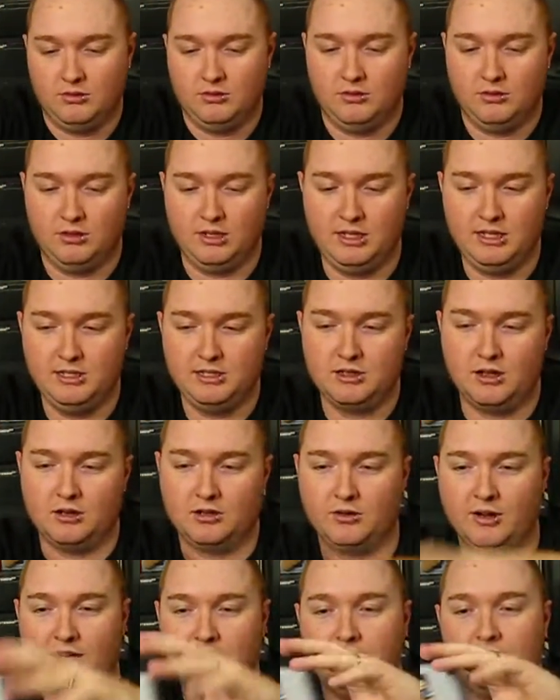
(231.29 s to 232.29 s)
He is on a
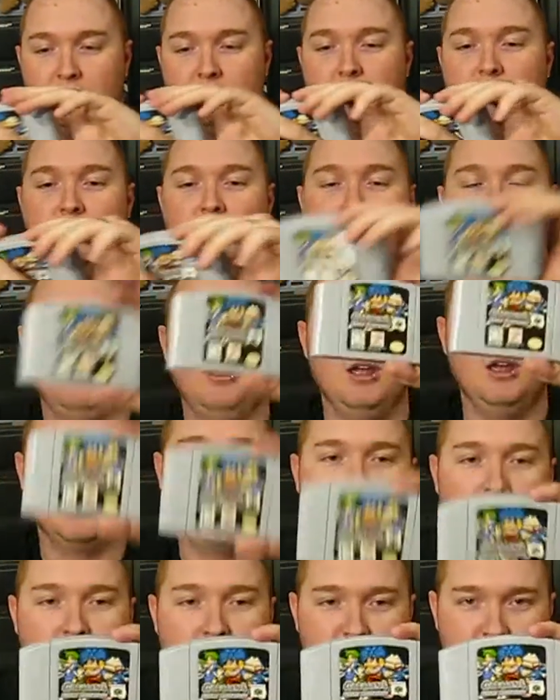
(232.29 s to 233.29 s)
great adventure right now.
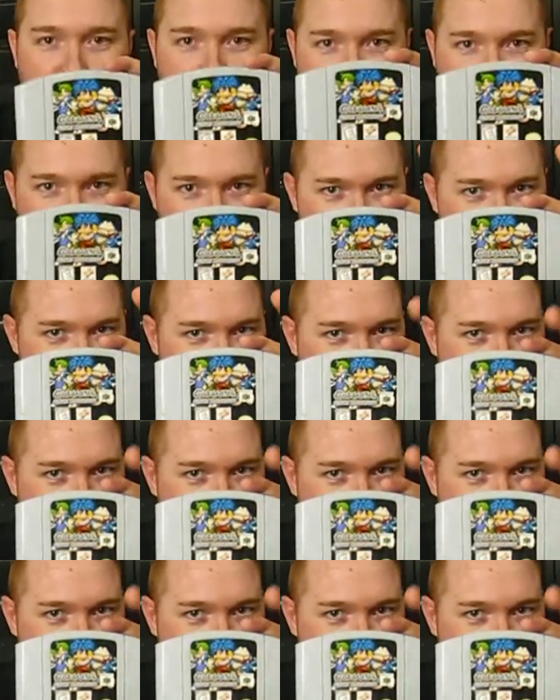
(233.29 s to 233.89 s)
Goemon's Great Adventure.